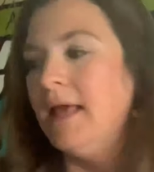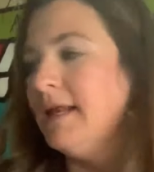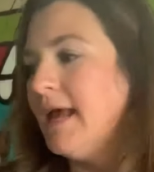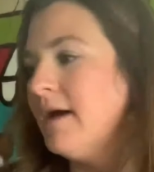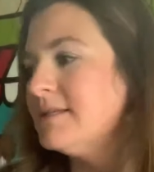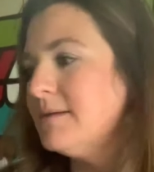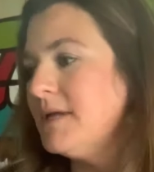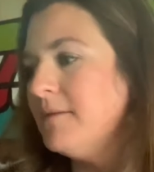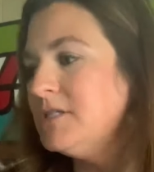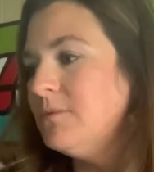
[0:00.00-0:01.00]
Now,
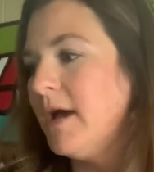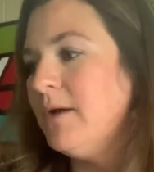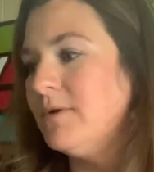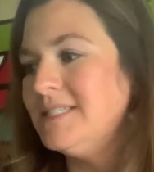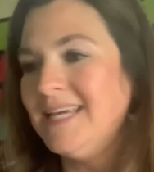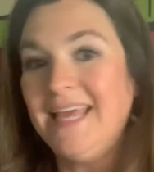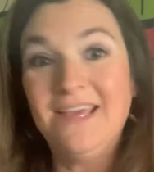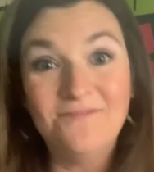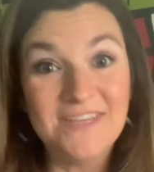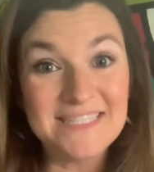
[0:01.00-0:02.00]
sometimes you might want to
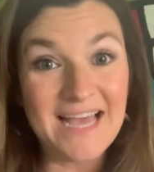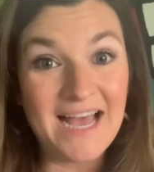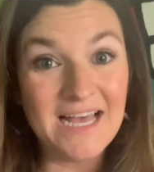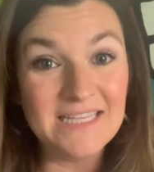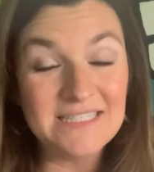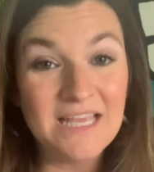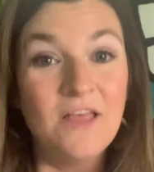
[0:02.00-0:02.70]
emphasize